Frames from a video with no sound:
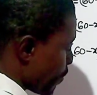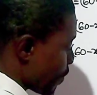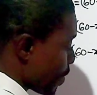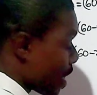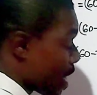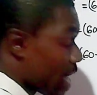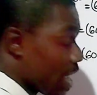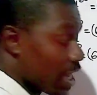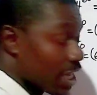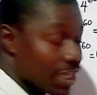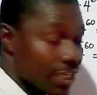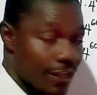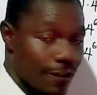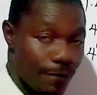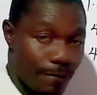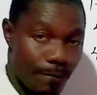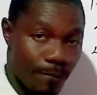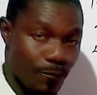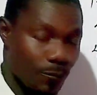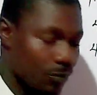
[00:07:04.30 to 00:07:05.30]
of n,
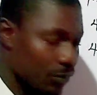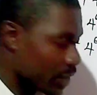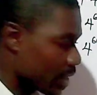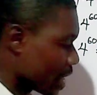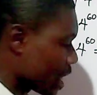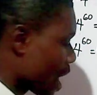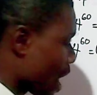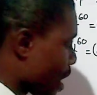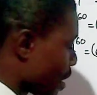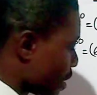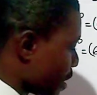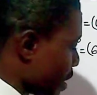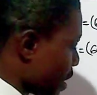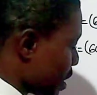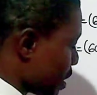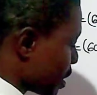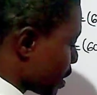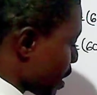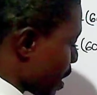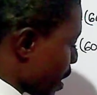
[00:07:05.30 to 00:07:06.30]
now
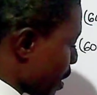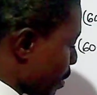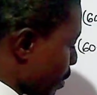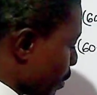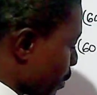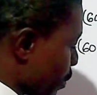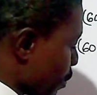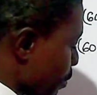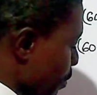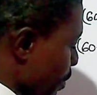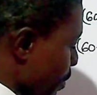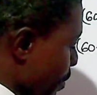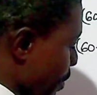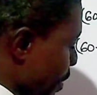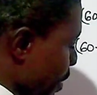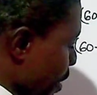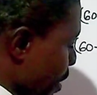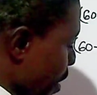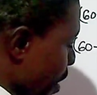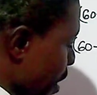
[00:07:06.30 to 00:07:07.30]
this can also be written